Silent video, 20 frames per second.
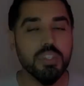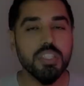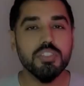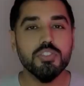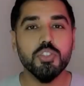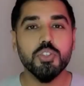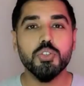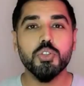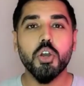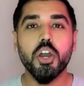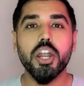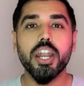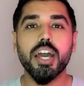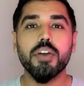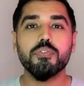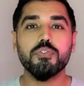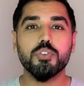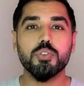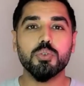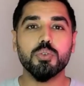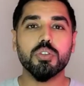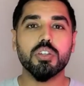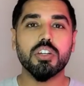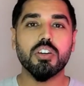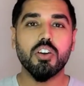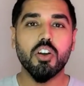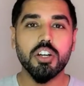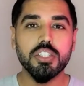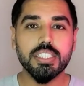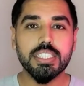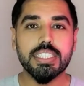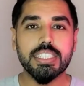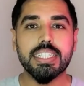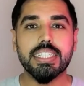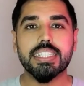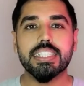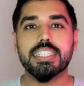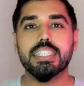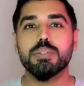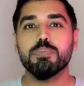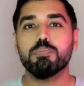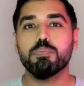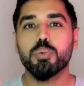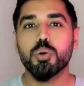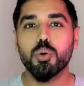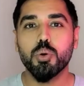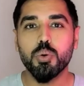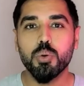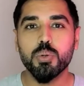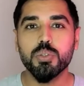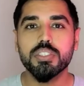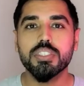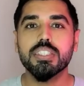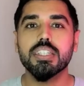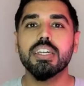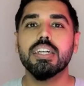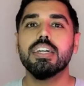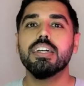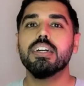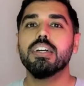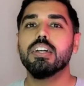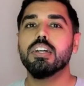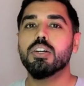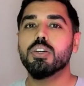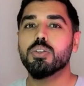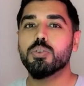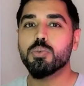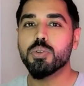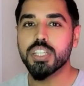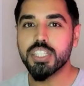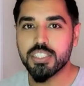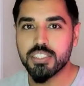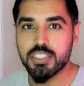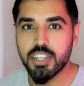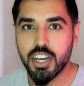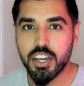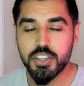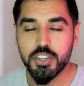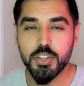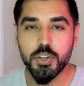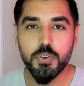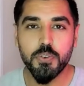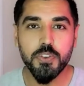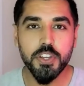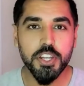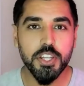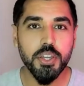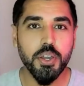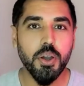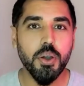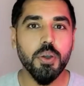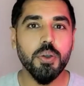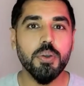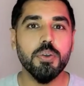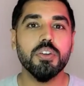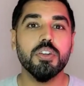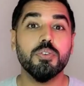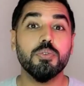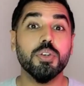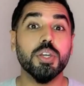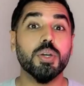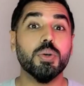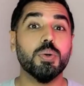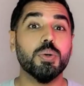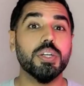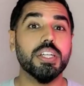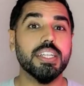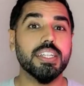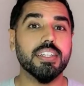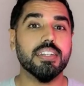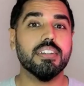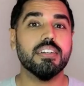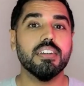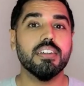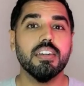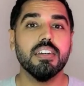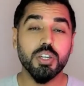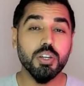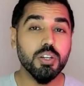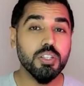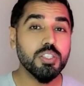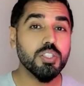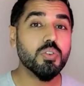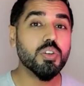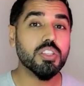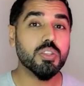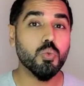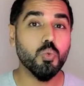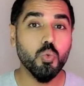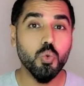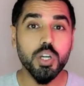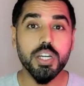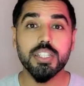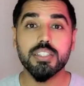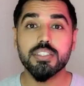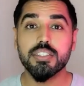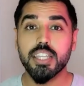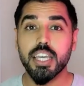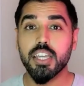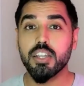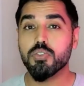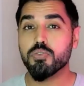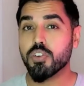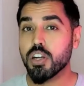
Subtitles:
means you don't have to constantly pause, restart your video recording. Because you've got the words there in